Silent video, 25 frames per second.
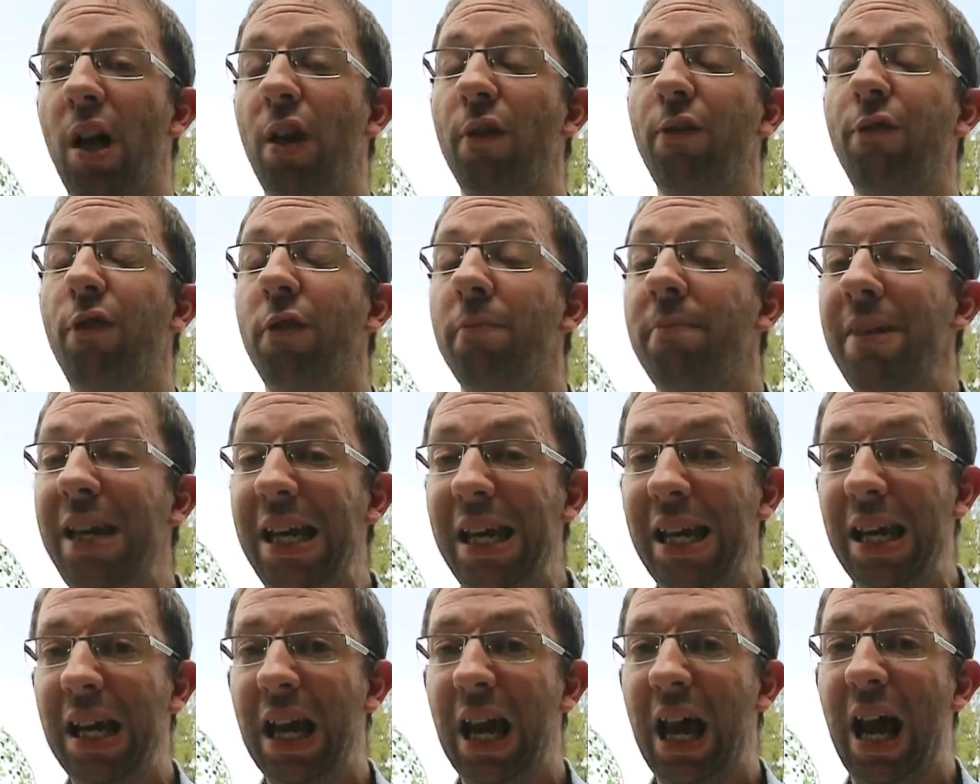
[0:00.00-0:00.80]
For
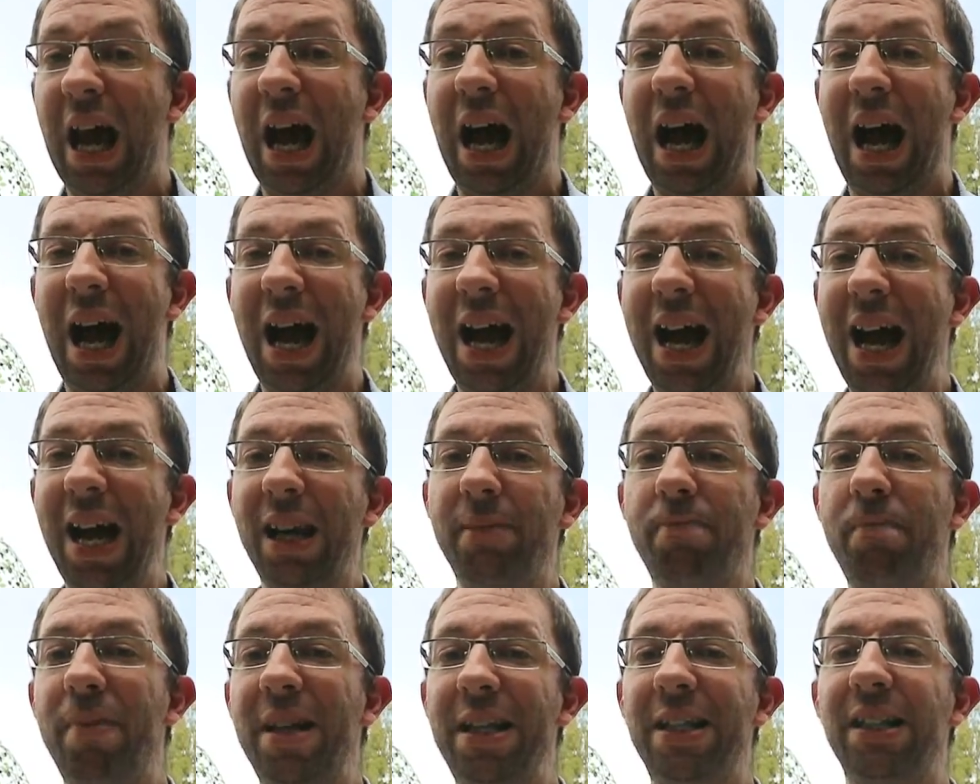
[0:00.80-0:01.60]
me, I
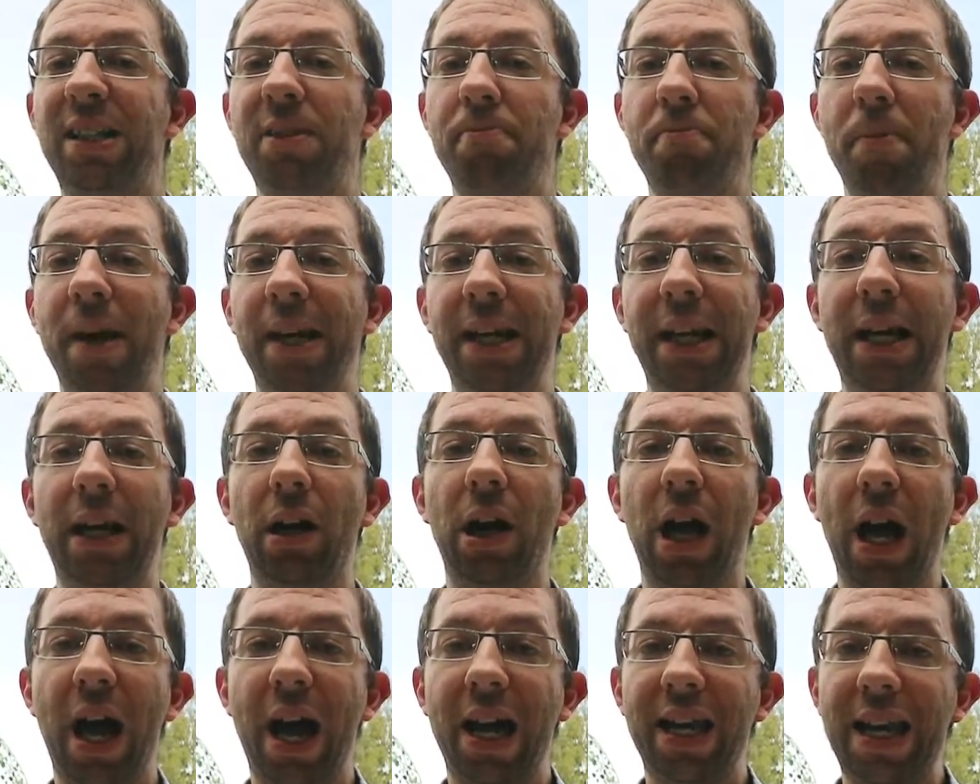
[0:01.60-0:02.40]
had been
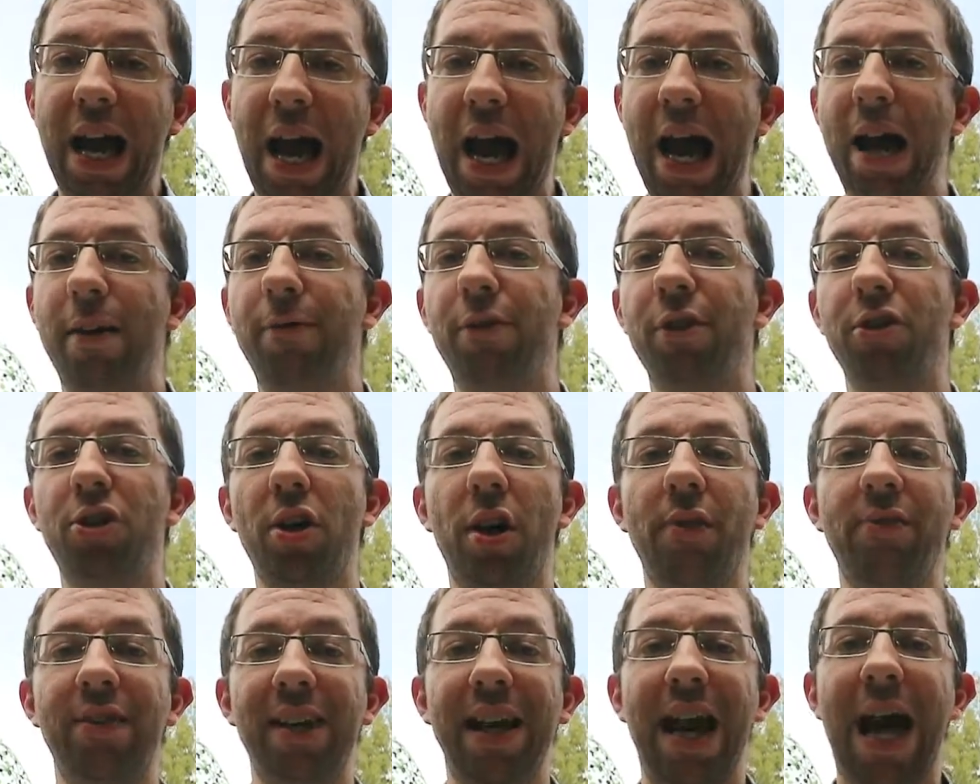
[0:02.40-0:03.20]
spending an average
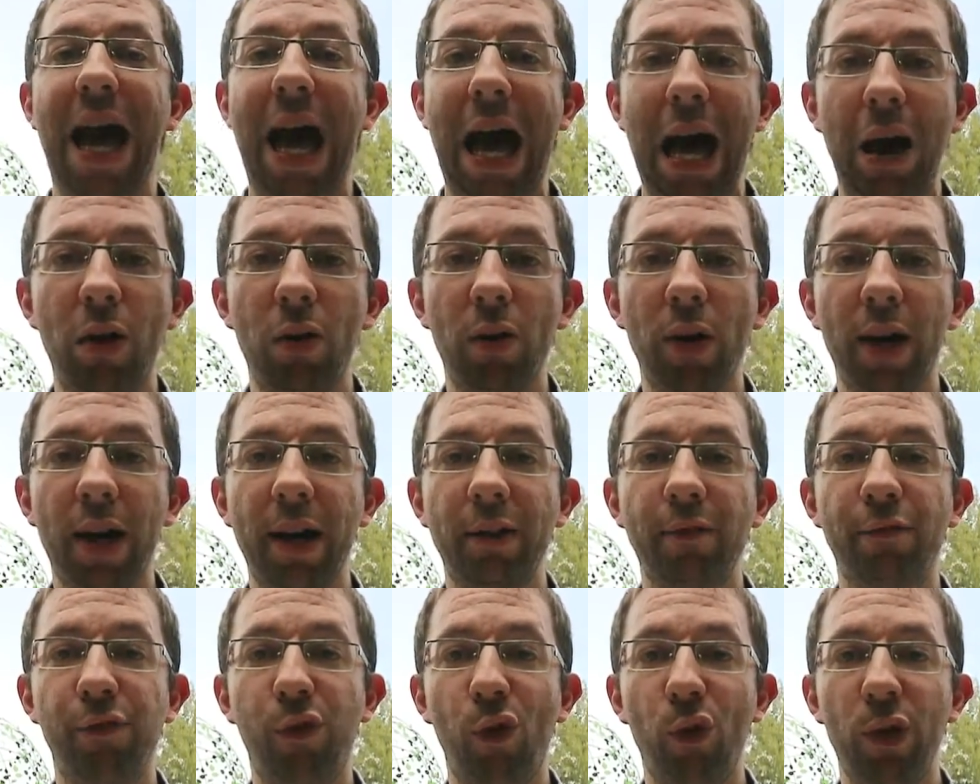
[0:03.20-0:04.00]
of 1 hour
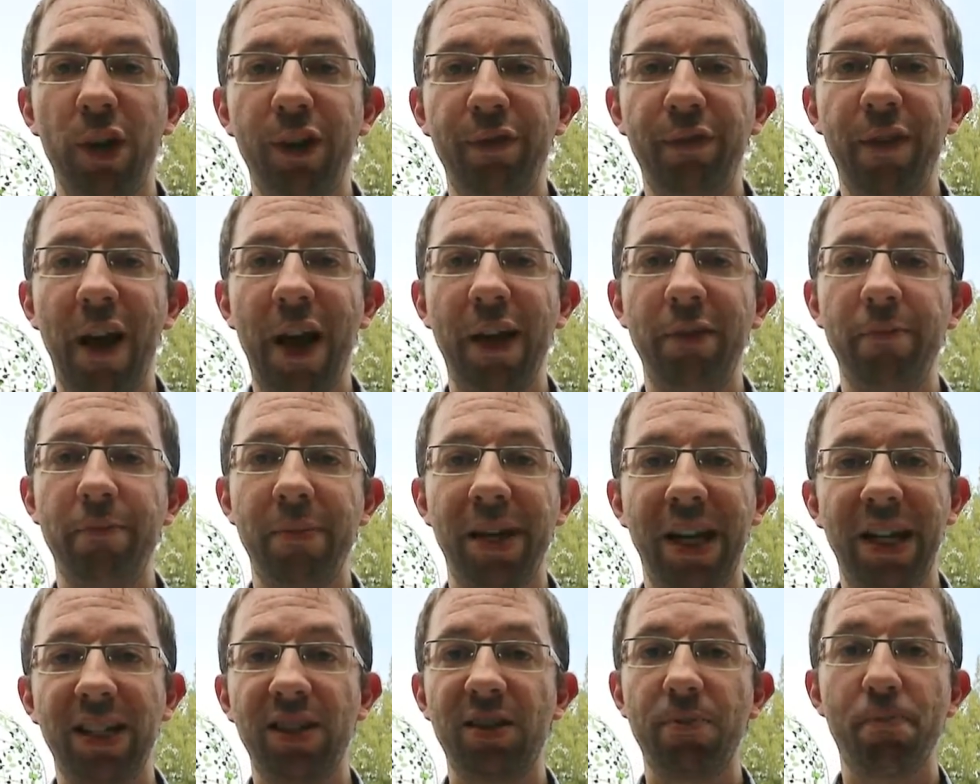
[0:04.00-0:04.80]
and 45
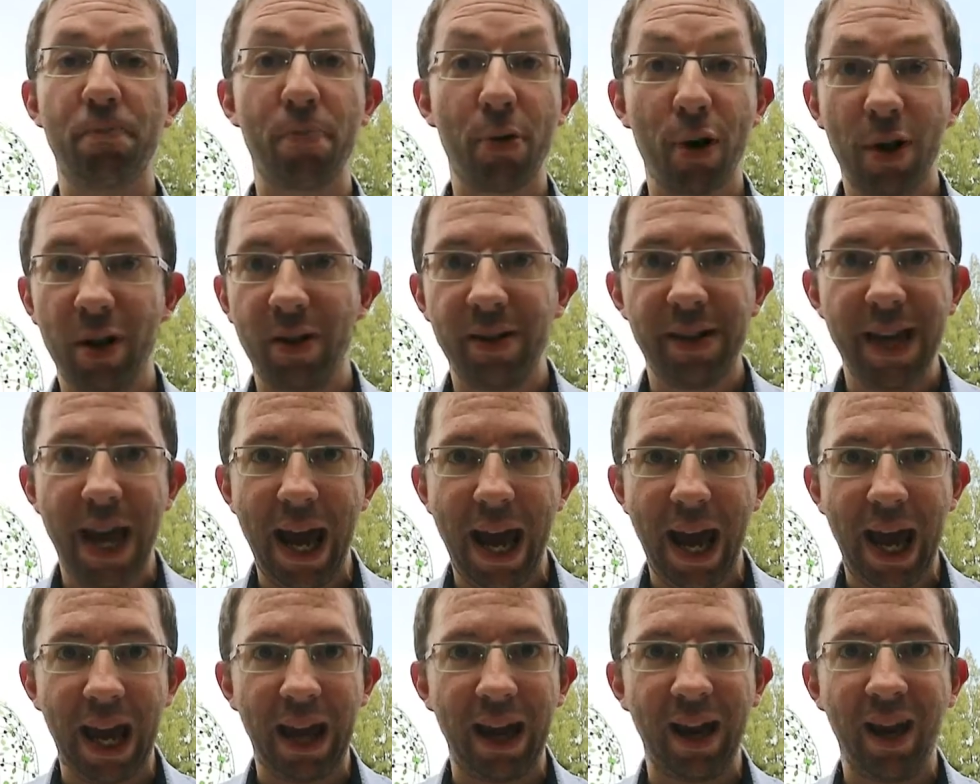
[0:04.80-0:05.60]
minutes per
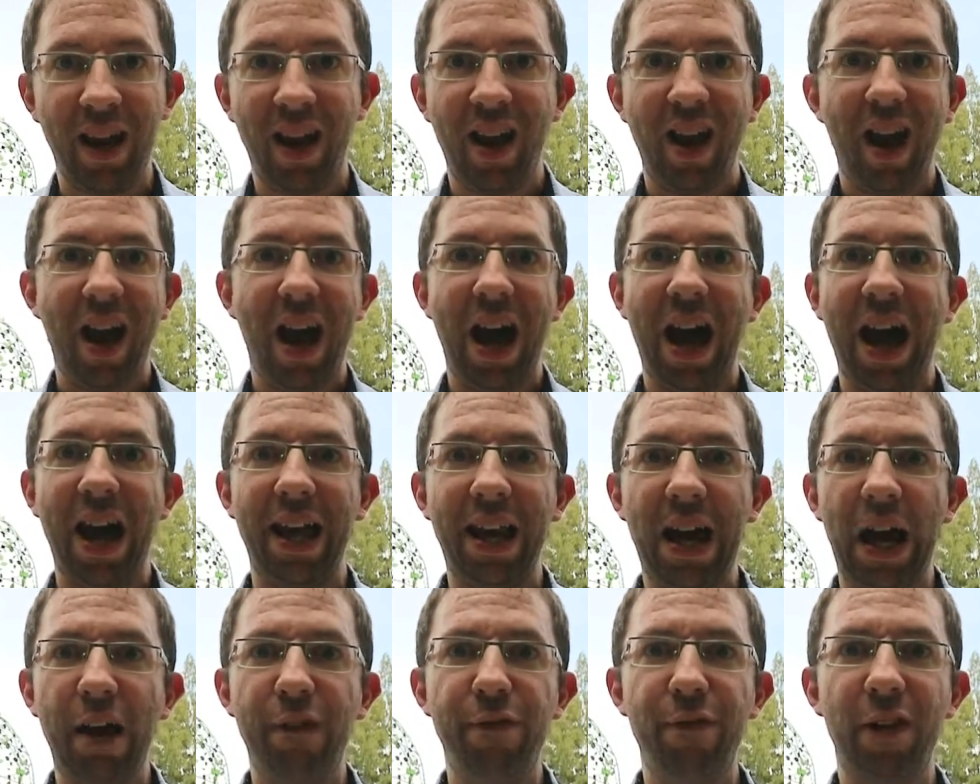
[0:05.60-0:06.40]
day,
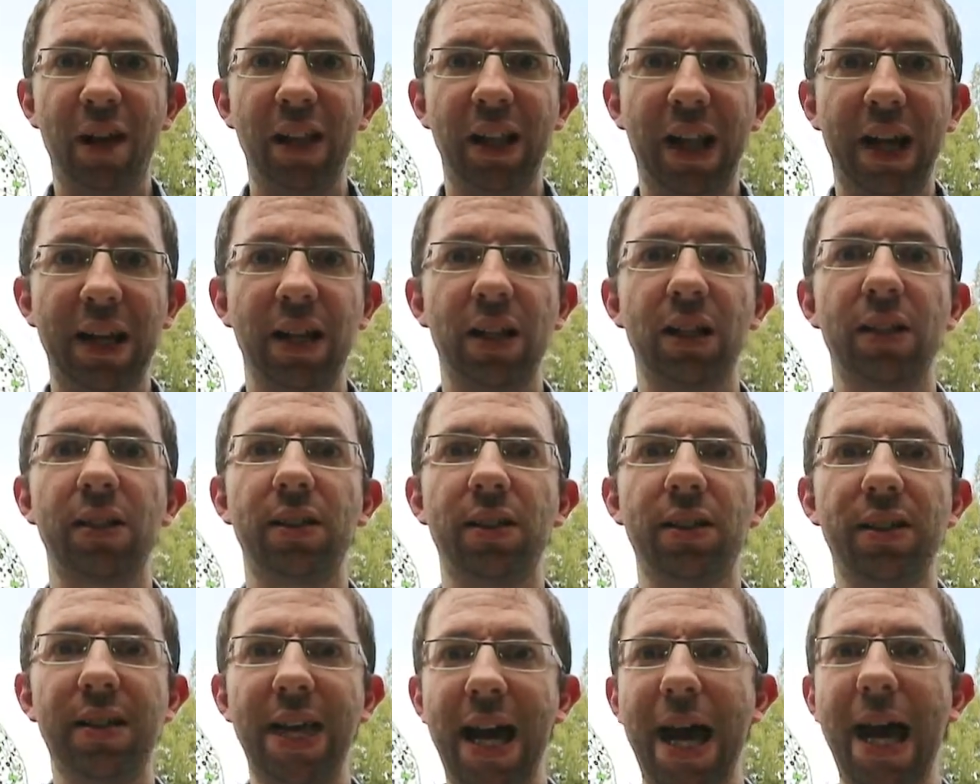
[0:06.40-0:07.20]
and I felt like,
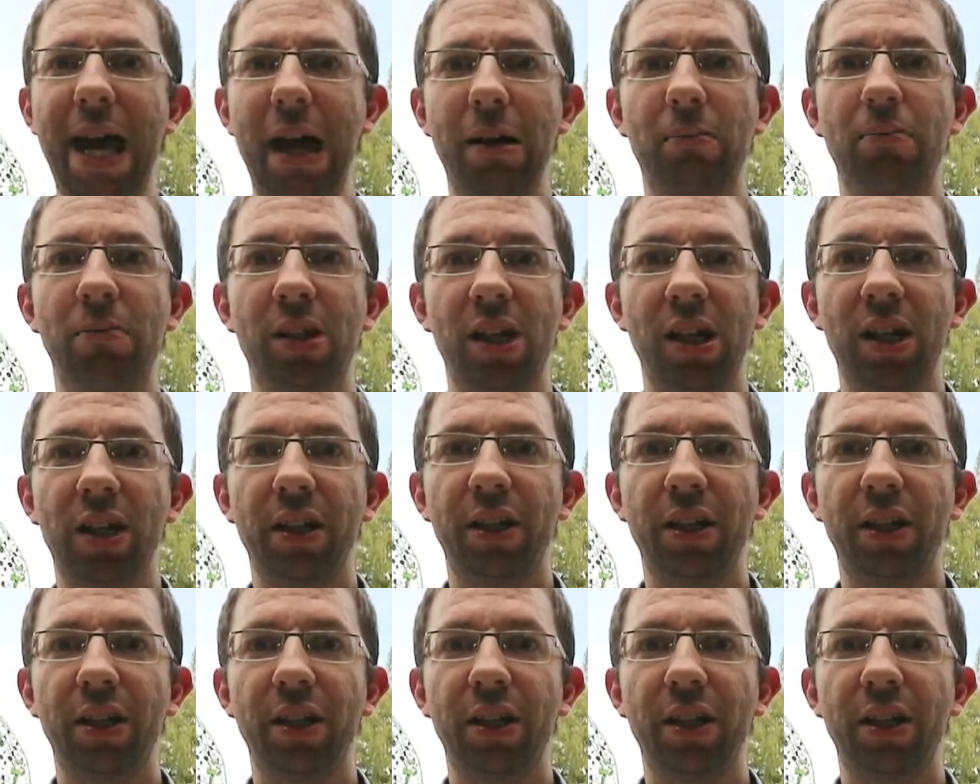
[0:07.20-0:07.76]
damn,